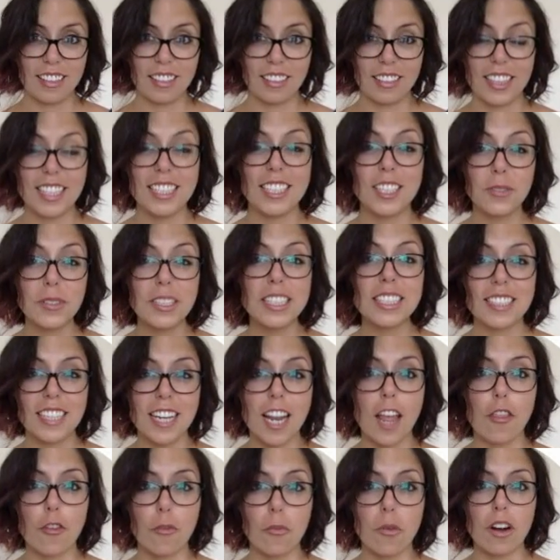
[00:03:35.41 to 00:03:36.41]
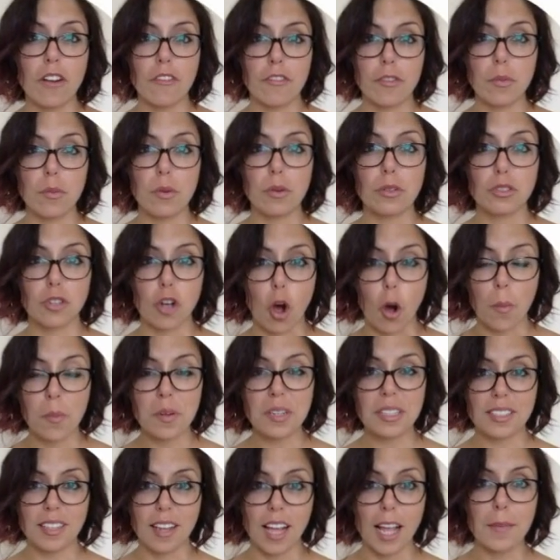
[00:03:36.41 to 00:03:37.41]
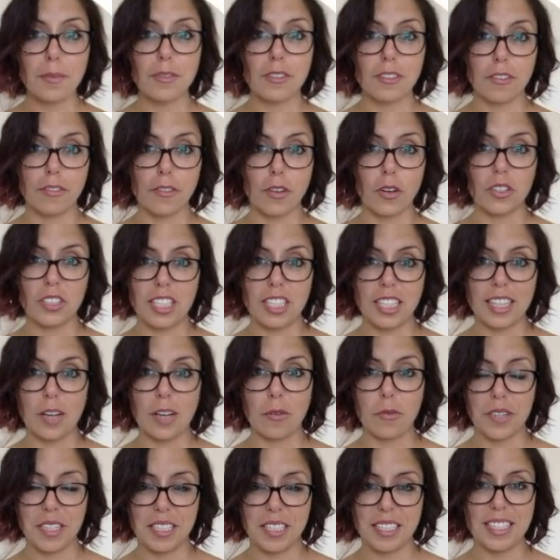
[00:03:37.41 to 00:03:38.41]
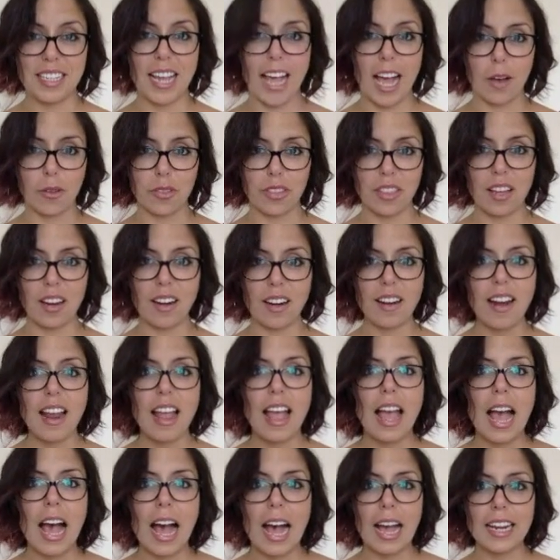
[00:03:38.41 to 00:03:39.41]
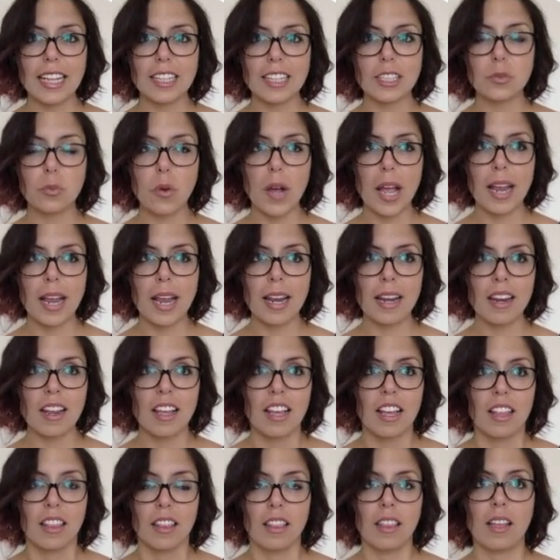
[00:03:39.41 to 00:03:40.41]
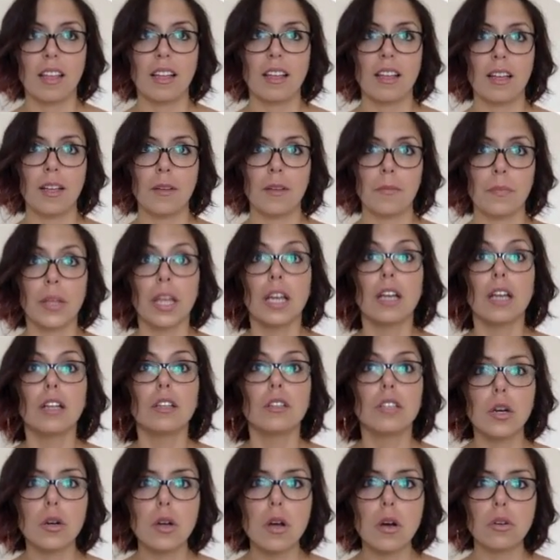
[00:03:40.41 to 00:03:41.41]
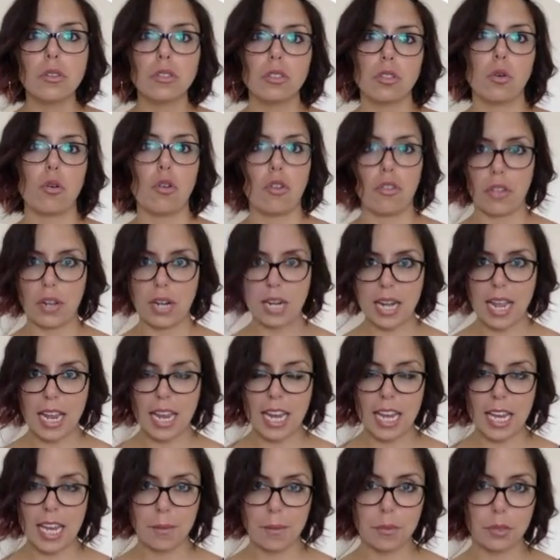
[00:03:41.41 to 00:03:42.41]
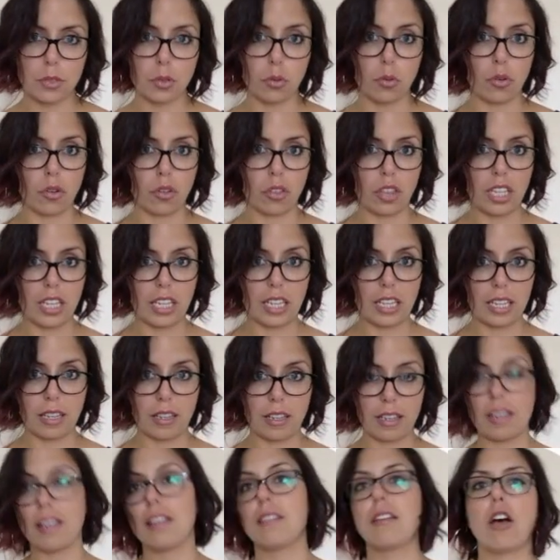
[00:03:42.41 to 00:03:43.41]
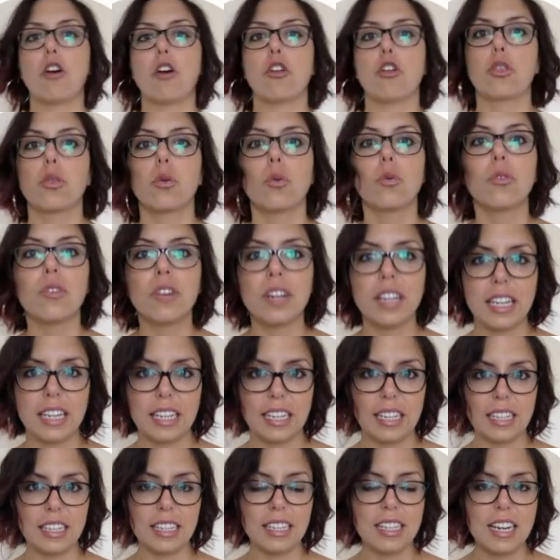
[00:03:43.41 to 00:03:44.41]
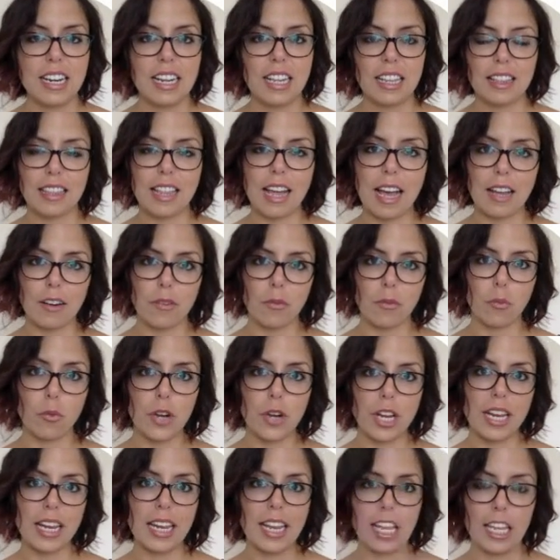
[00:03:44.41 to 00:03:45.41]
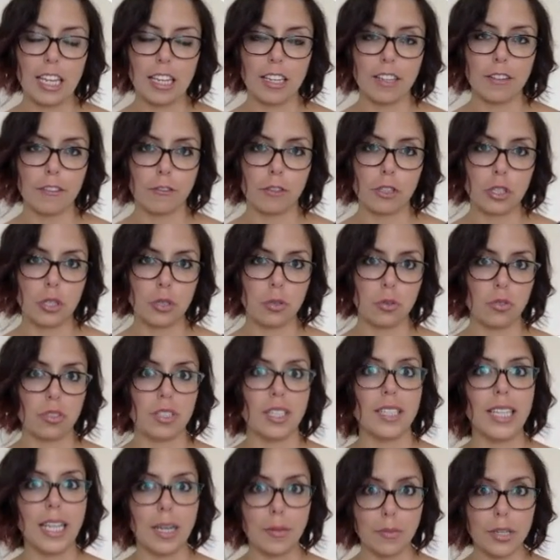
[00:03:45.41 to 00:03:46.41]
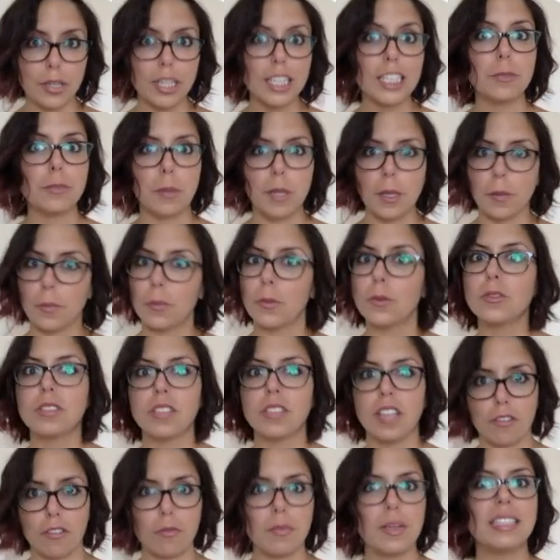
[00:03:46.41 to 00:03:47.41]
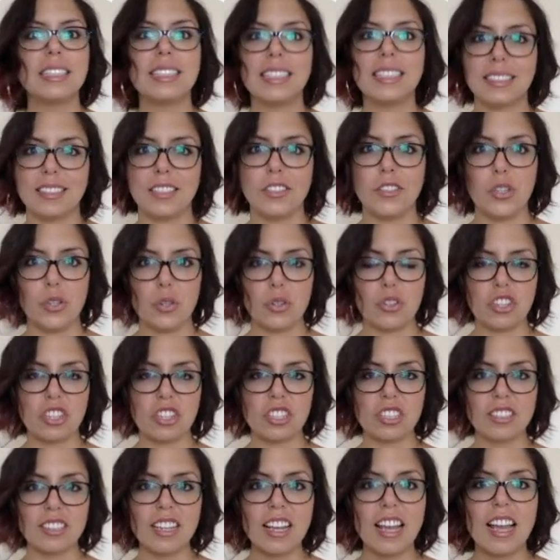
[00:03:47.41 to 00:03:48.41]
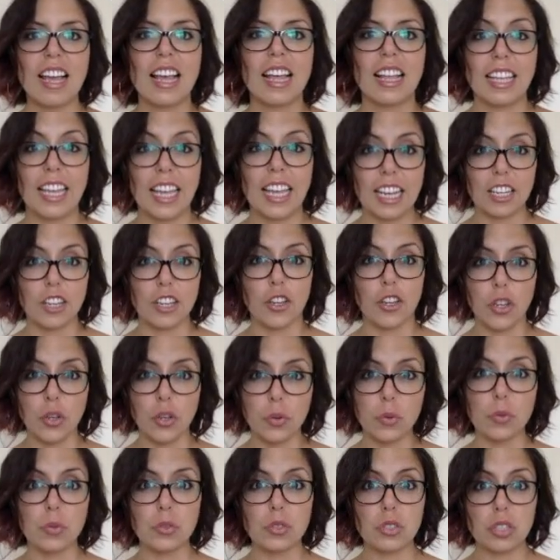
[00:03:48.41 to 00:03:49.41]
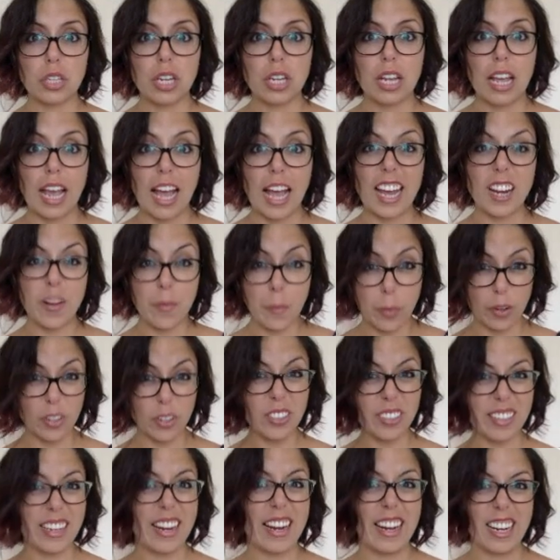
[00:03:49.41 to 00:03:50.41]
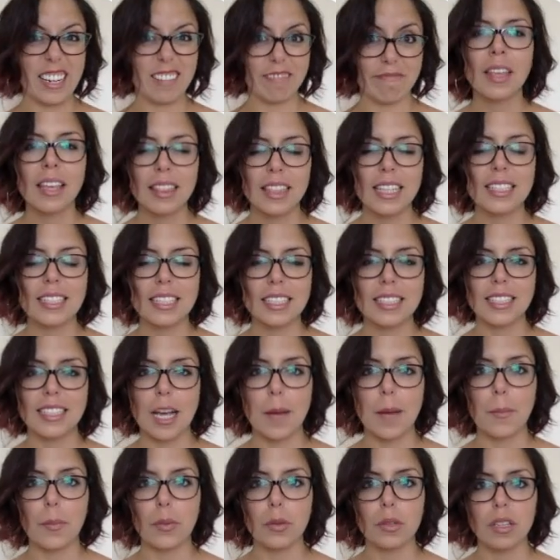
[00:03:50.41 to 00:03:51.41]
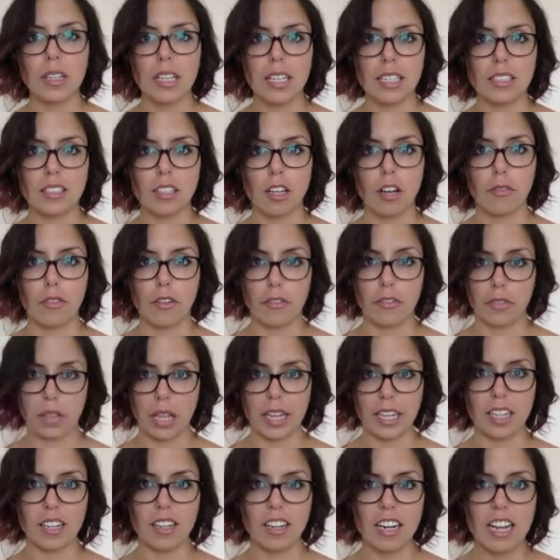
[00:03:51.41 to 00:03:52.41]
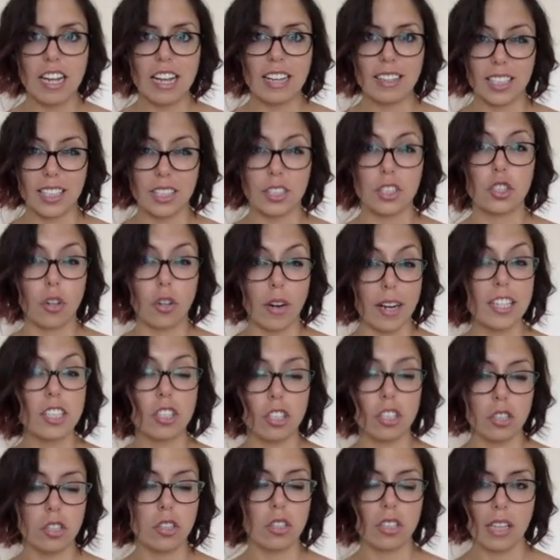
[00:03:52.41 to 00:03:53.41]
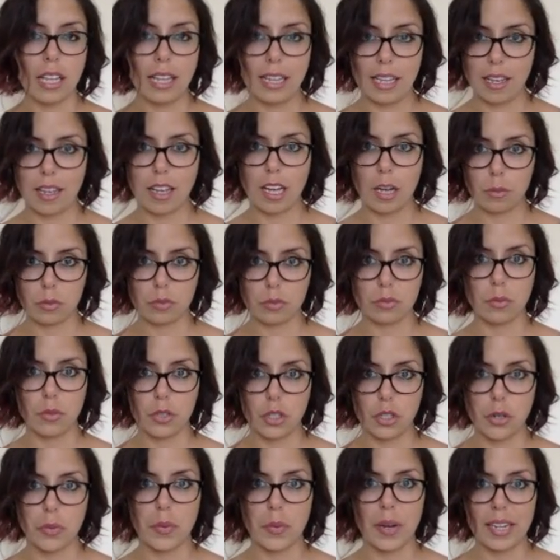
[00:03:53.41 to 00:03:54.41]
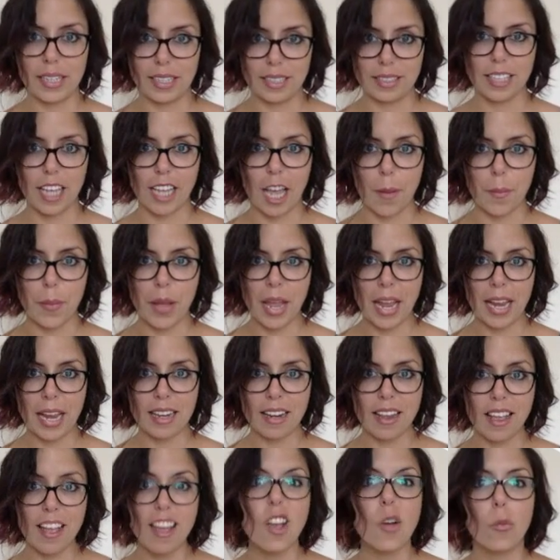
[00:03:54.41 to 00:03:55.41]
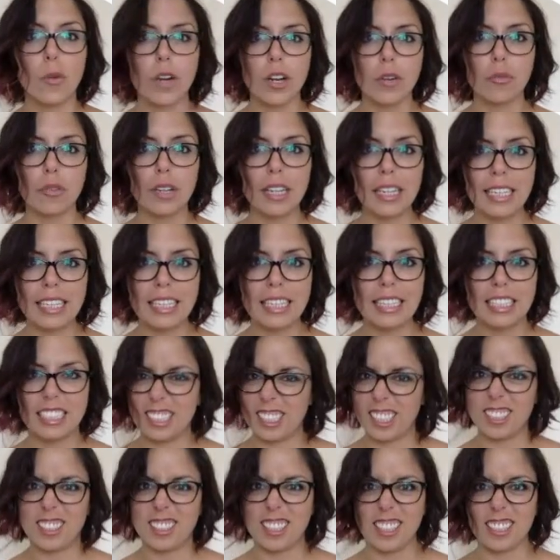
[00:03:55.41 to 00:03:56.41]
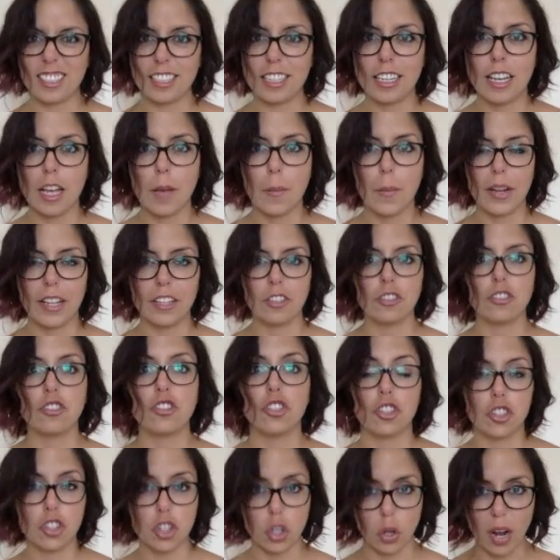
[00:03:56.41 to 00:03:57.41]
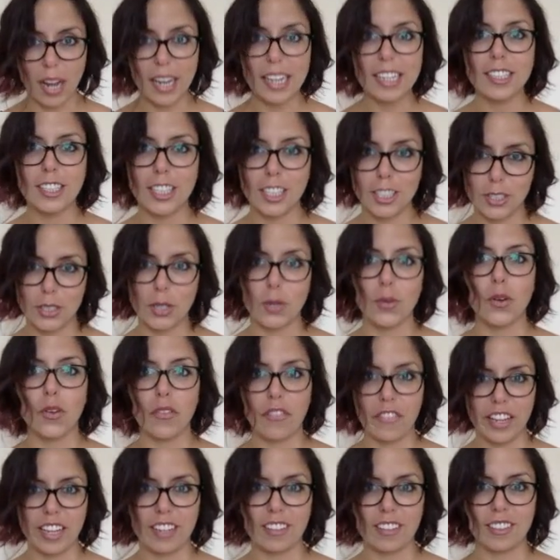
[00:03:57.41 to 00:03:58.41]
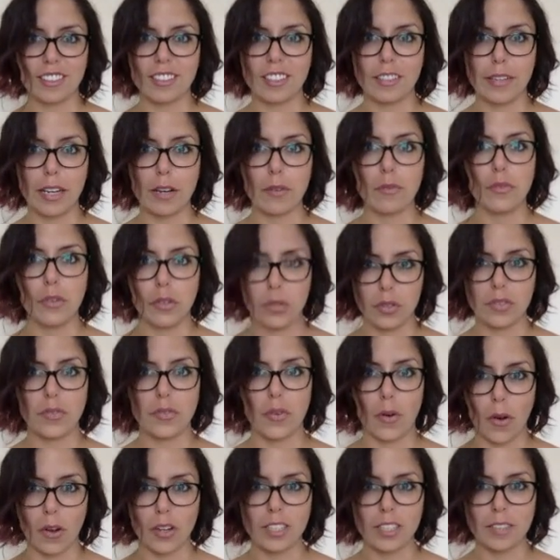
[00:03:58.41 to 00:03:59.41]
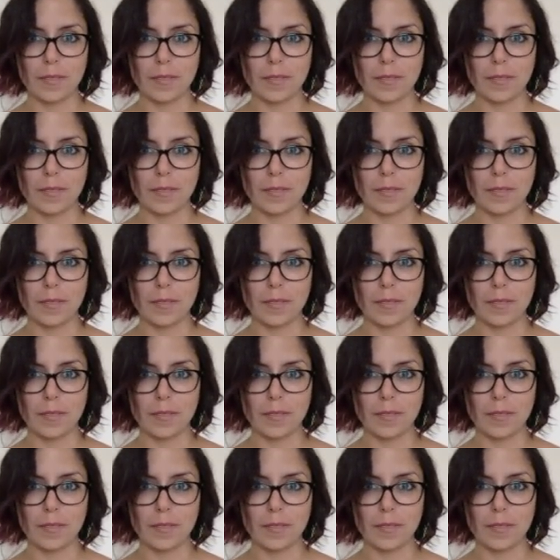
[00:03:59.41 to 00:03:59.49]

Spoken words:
This one is another one of the most common types of content that we see out there, and it's when the logos or the names or the authority that we give to celebrities, peoples, governments, institutions get used and impersonated. This example is of a flyer that's trying to look like it comes from Joe Biden's campaign when it really doesn't, but it's just trying to stoke fears about voter fraud.